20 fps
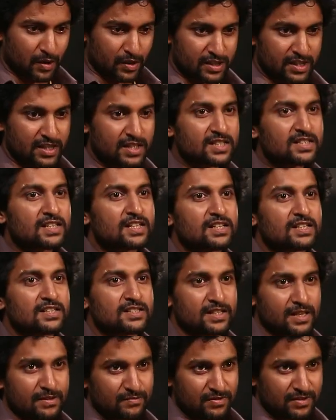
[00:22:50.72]
Production designer is
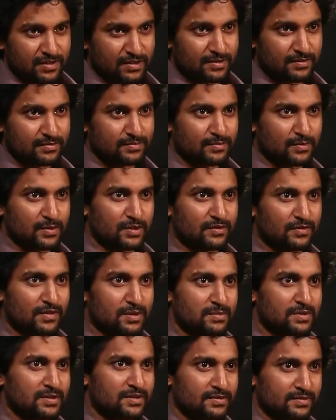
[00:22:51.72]
the same for both the
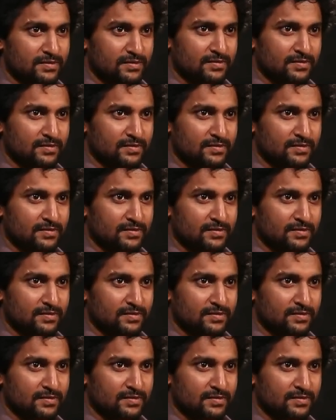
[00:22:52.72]
films.